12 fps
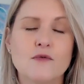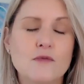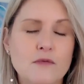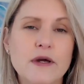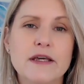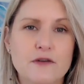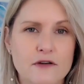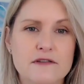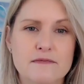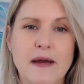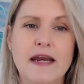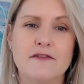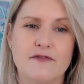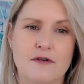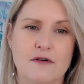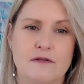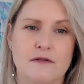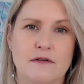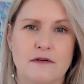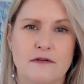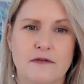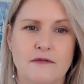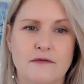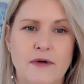we use money for
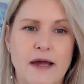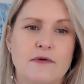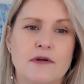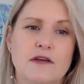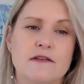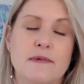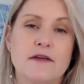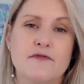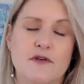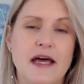right? We use money for.